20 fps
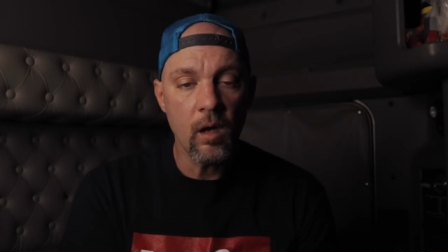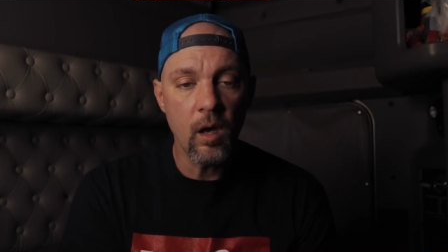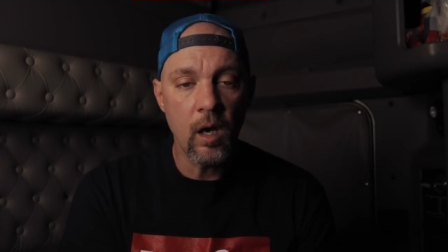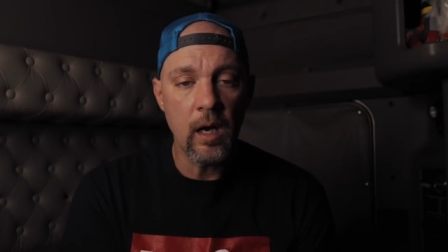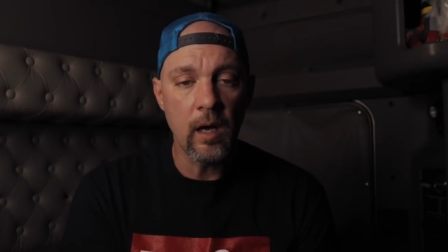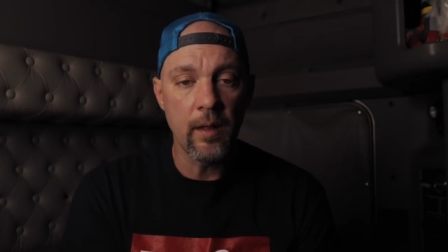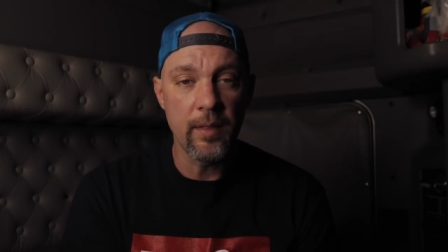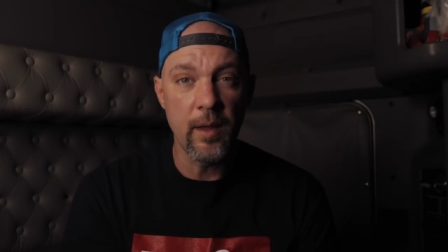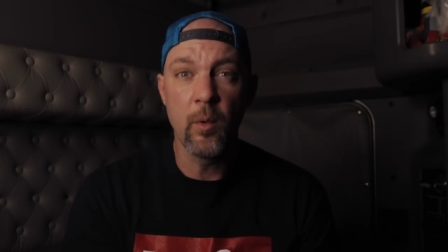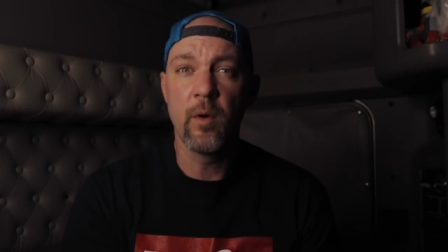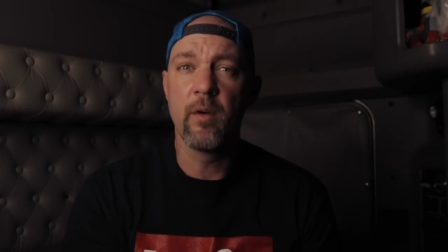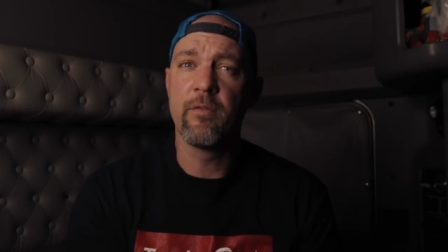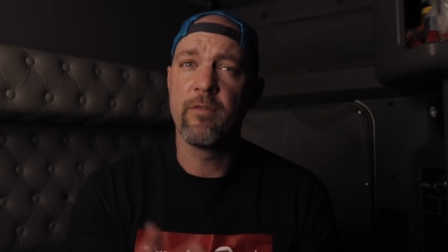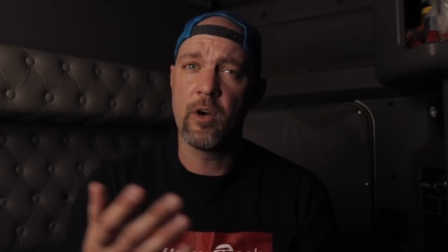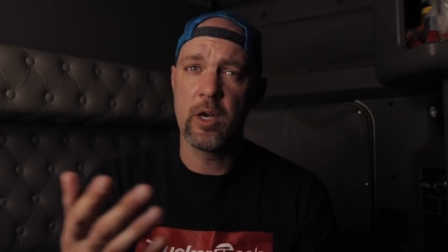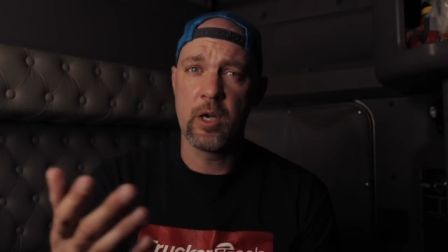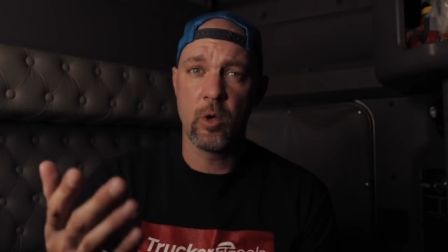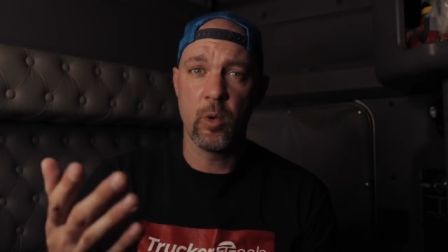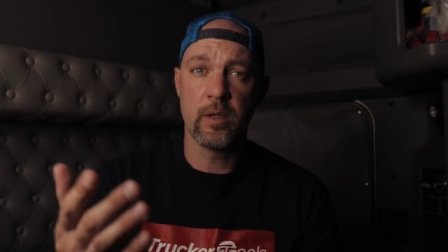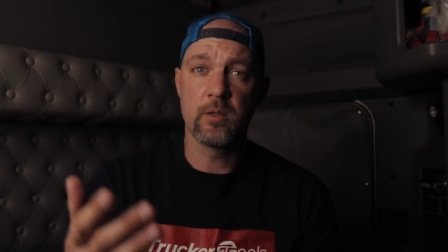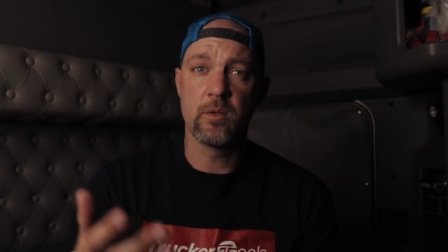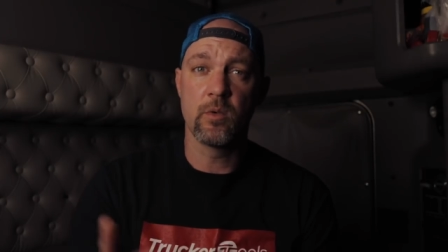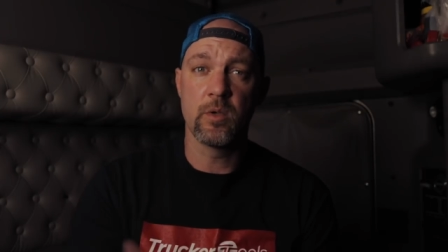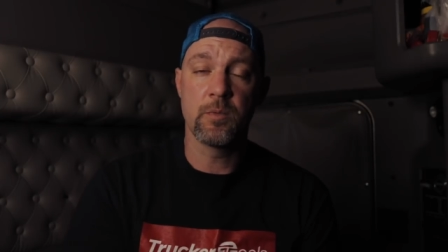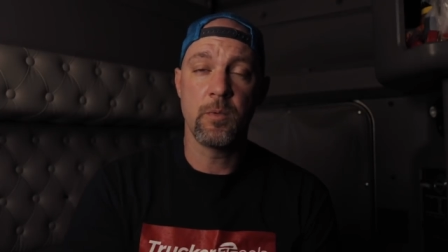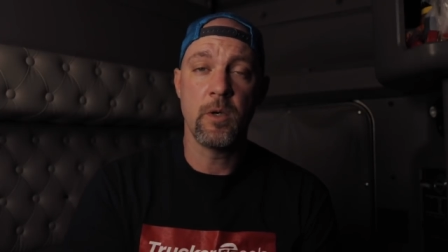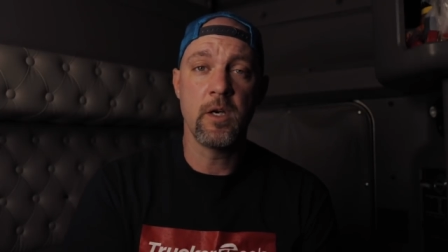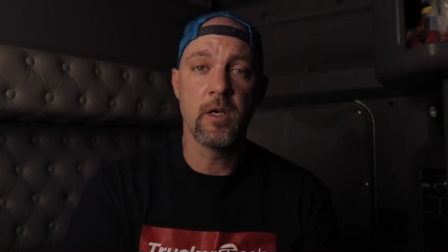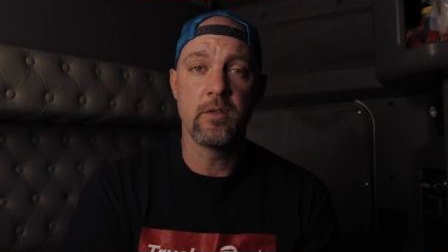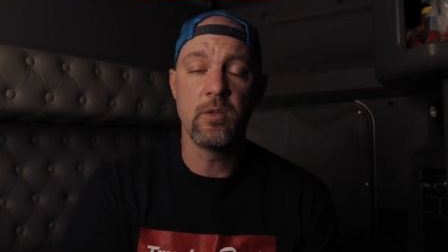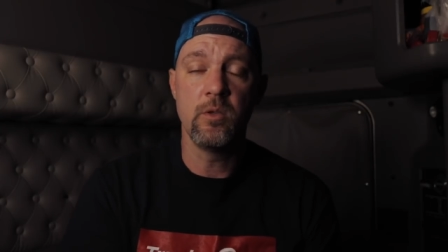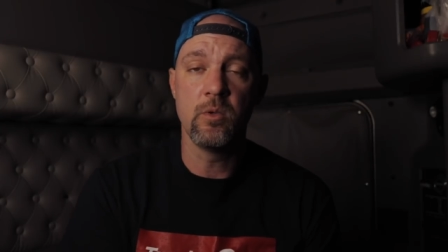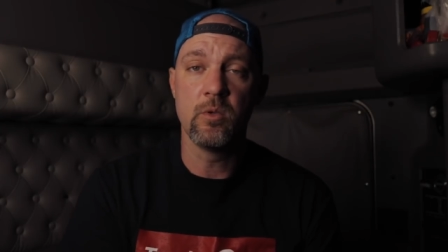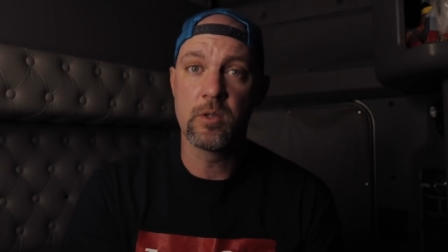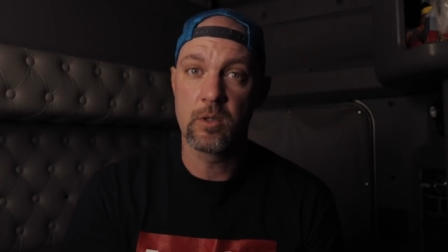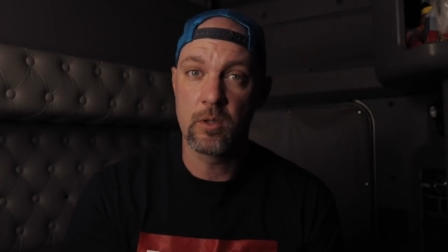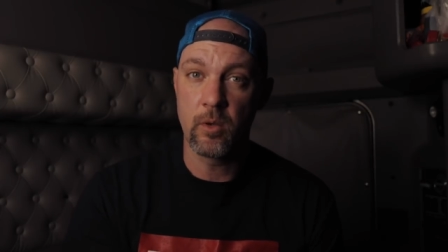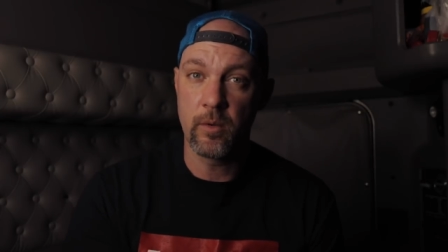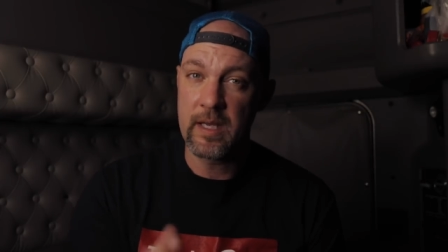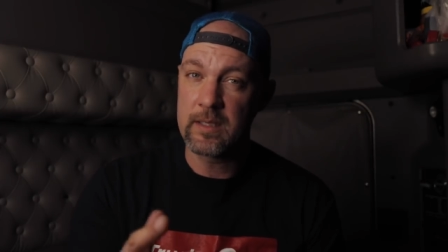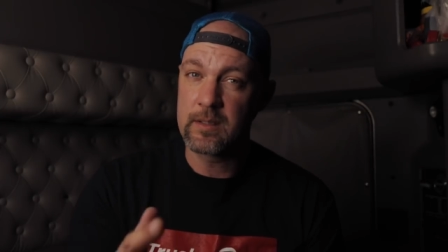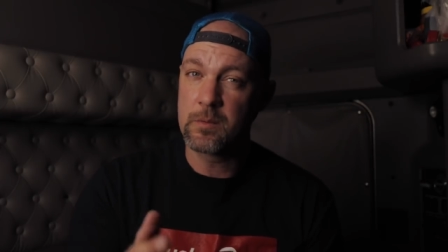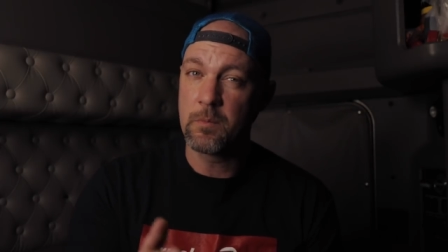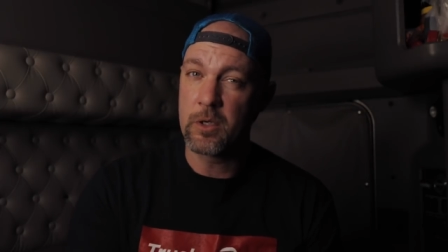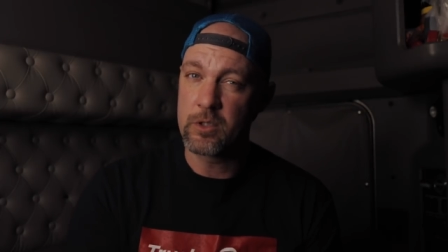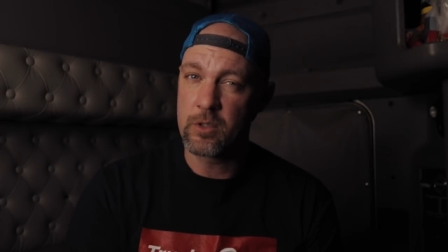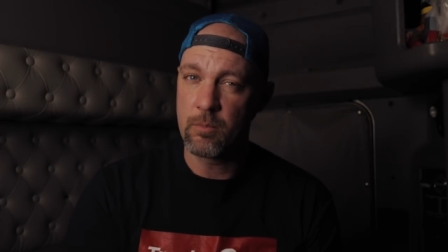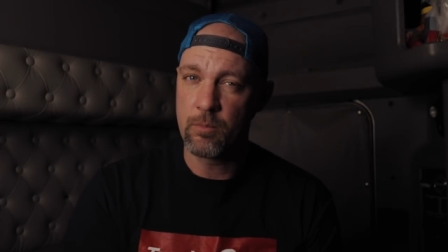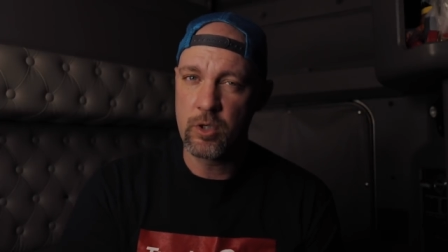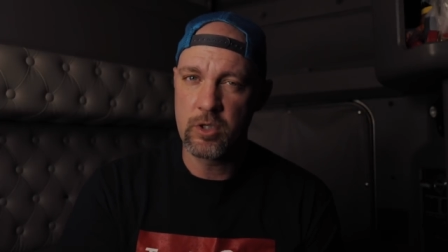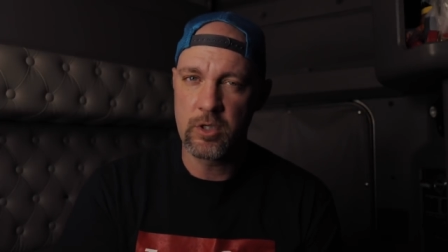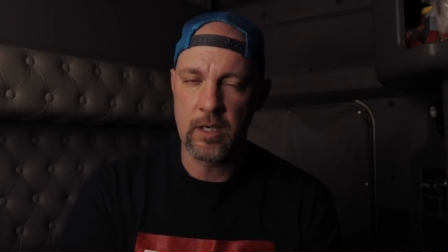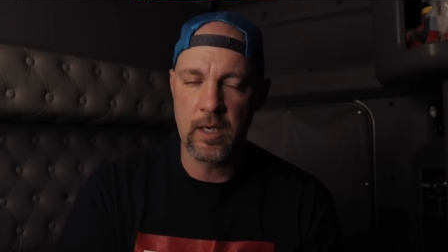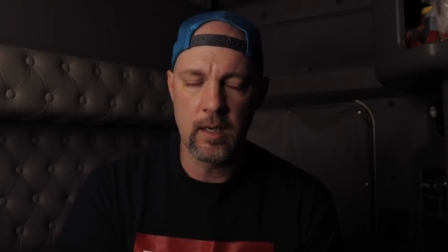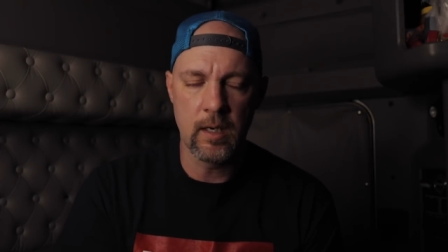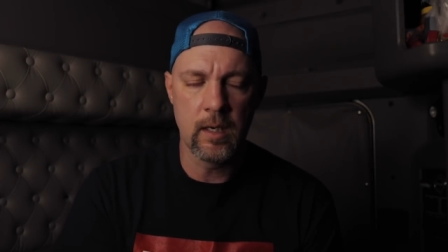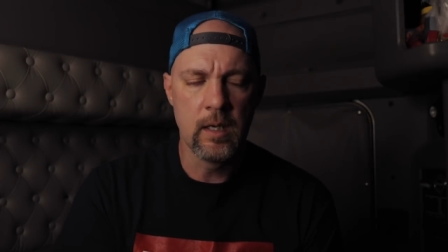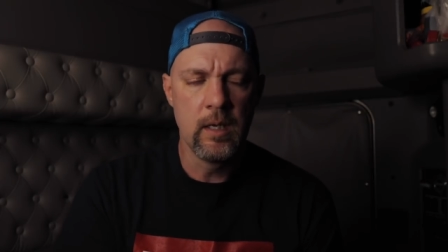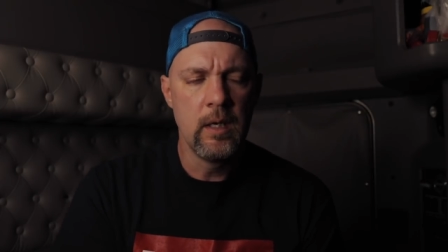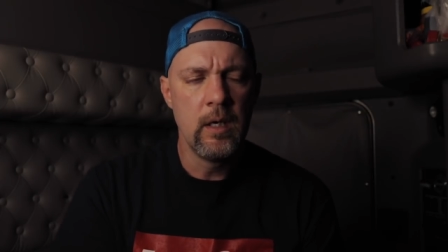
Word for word: uh, they were very quick to respond too, so that's much appreciated.